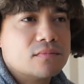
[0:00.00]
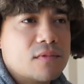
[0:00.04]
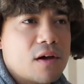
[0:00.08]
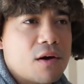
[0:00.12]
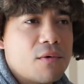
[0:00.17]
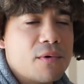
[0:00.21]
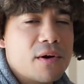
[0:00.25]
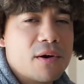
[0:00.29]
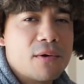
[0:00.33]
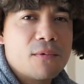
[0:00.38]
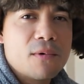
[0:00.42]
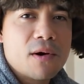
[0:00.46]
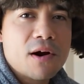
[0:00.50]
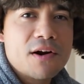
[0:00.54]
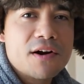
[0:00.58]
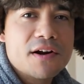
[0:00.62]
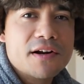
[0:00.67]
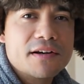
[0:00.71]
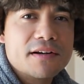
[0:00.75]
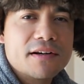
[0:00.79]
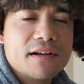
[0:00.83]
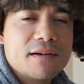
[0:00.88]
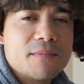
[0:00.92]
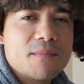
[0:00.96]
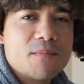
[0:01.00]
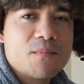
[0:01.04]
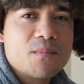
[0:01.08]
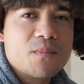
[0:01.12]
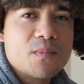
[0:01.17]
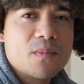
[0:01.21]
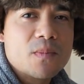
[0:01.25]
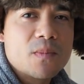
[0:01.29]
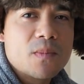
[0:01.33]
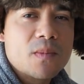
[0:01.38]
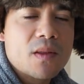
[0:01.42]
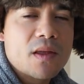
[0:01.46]
I'm gonna wear it
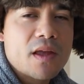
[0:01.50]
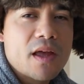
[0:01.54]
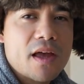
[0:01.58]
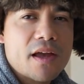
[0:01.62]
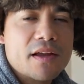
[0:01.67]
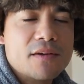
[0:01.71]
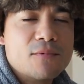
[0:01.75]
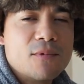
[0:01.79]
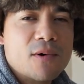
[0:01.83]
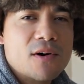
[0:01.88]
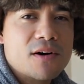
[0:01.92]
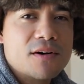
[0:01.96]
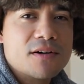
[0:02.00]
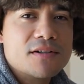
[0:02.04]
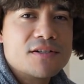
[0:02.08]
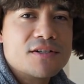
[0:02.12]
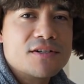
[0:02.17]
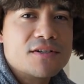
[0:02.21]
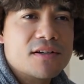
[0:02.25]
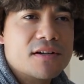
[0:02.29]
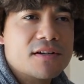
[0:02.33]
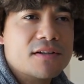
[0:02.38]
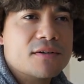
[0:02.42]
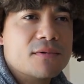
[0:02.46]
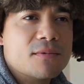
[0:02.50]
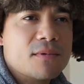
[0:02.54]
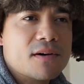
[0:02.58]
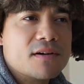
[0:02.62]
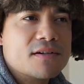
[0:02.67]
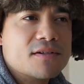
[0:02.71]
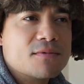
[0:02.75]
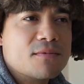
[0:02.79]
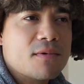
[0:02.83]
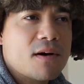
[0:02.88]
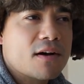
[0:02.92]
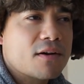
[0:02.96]
and wear it just underwear
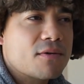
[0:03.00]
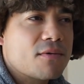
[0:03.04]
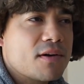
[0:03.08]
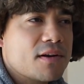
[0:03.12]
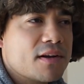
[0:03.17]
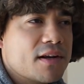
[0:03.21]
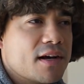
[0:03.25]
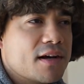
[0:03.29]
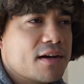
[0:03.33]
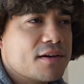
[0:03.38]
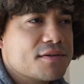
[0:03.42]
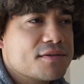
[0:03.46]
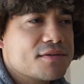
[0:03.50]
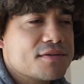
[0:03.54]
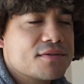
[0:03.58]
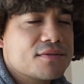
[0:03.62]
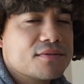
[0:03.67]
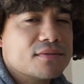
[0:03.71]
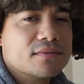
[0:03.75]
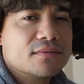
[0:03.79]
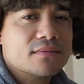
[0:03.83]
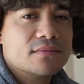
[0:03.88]
and walk around the house.